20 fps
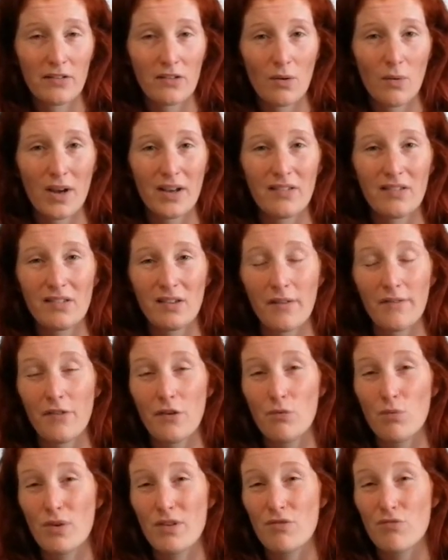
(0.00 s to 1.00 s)
So I
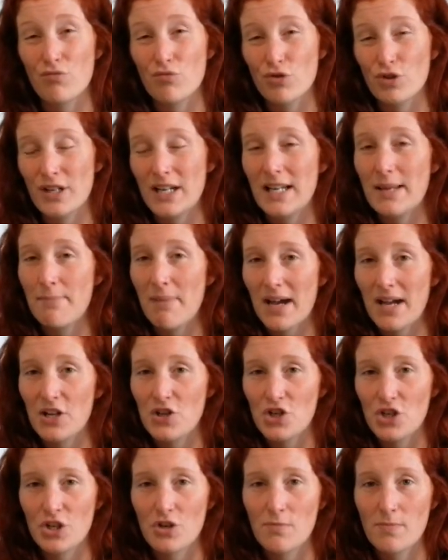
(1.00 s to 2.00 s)
suffer with really bad
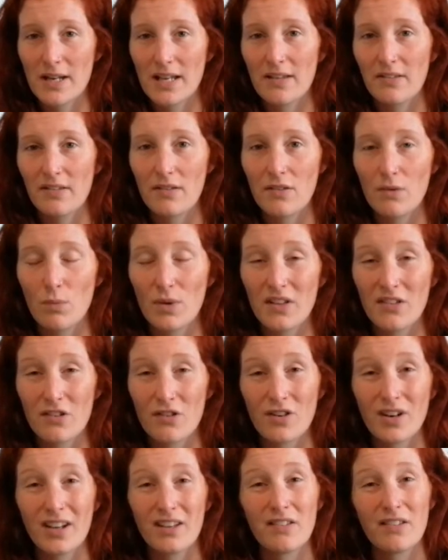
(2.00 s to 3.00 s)
chilblains in the
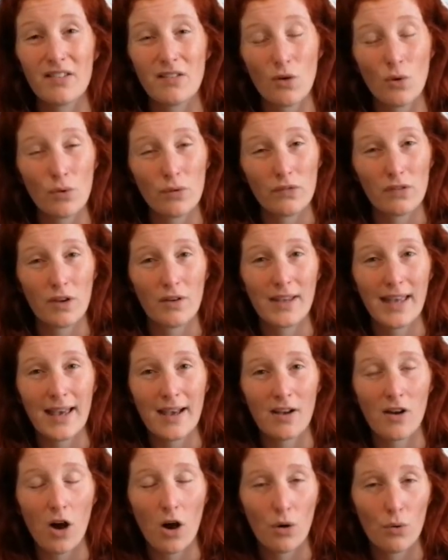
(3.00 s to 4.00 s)
winter, and I also
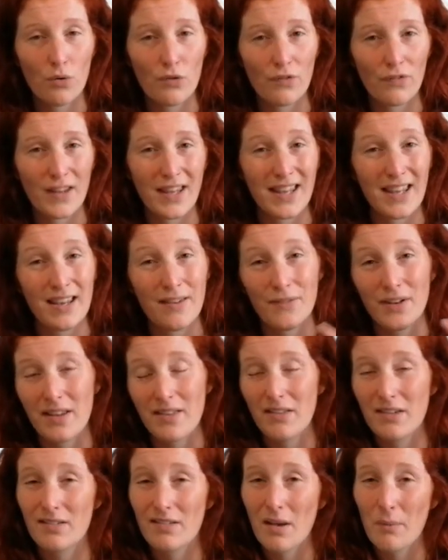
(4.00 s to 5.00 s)
get cold feet even
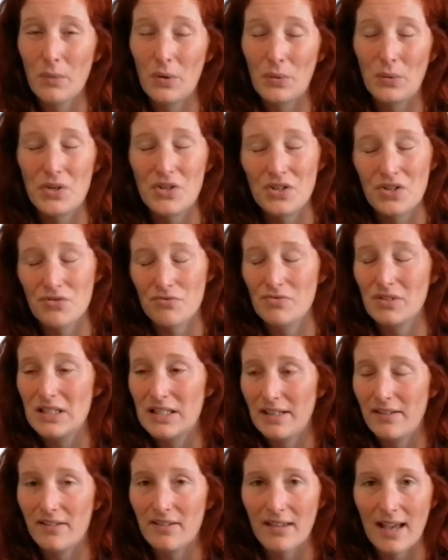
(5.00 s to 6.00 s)
in the summer, which is
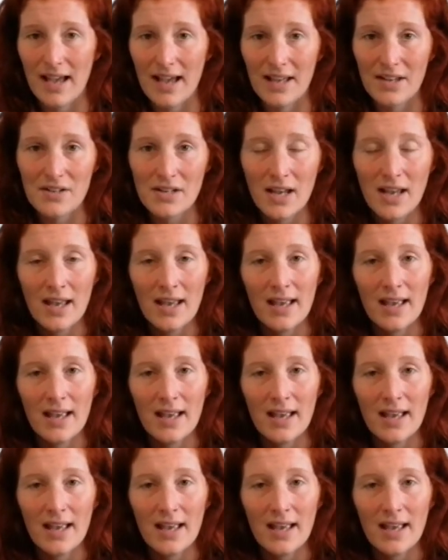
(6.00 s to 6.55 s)
really sad.